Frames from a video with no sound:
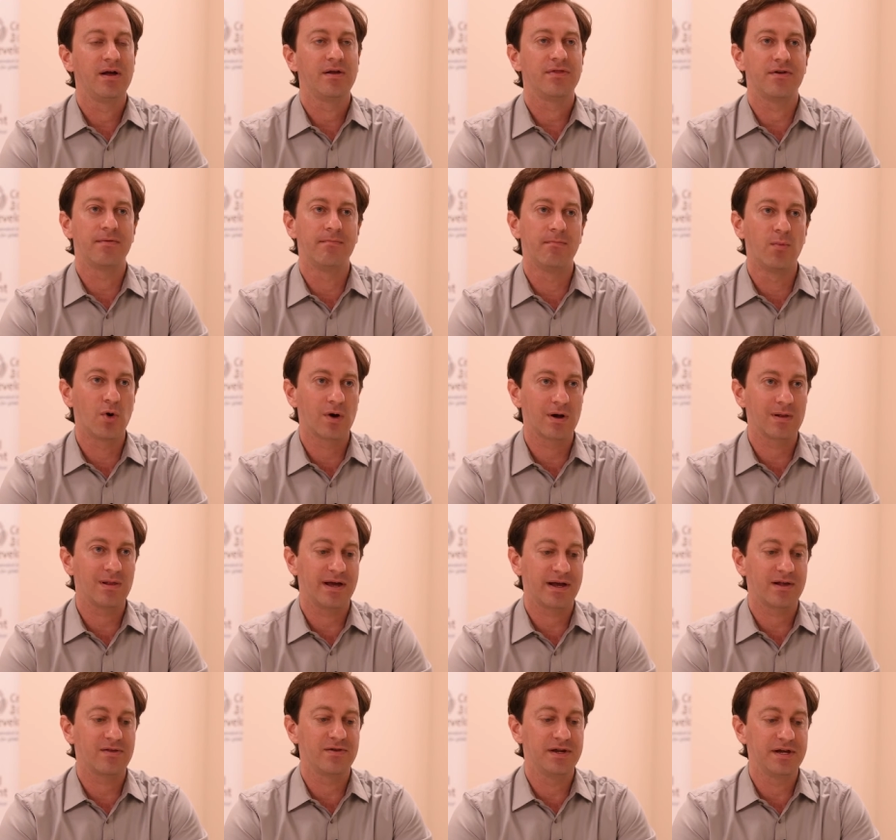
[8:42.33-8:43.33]
they're more
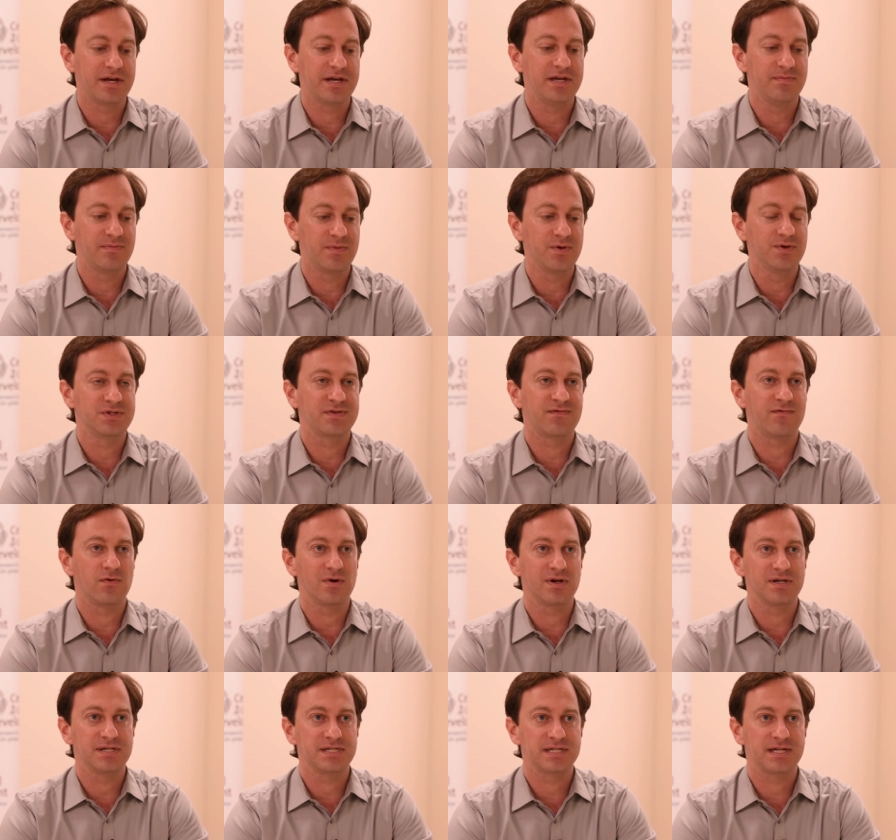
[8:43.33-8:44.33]
likely to keep those
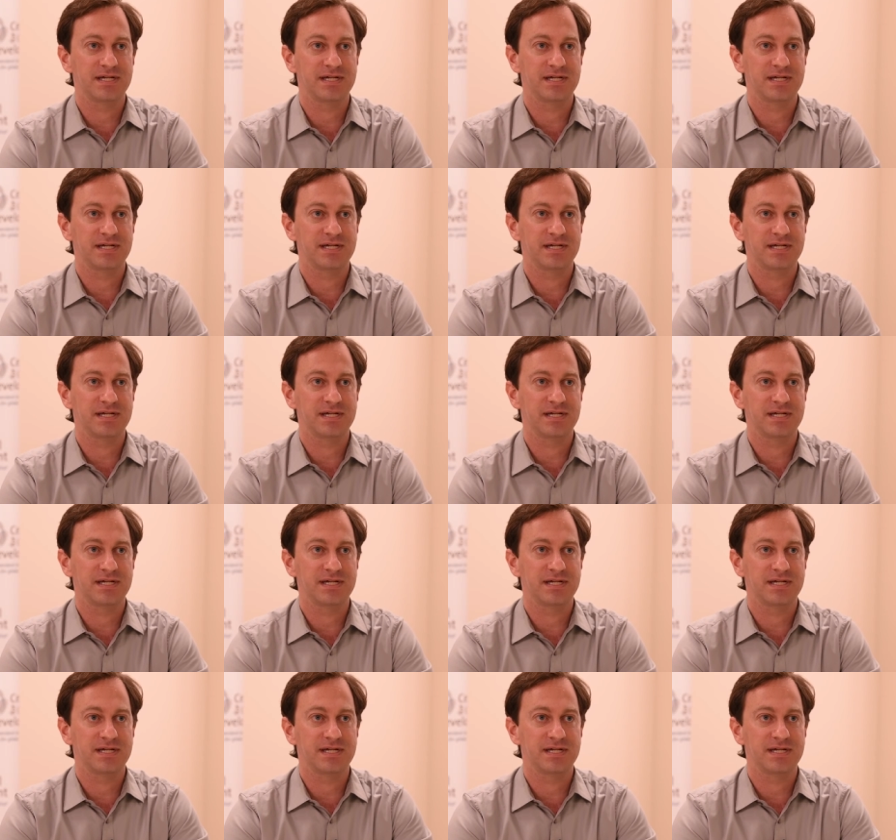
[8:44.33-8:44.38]
forests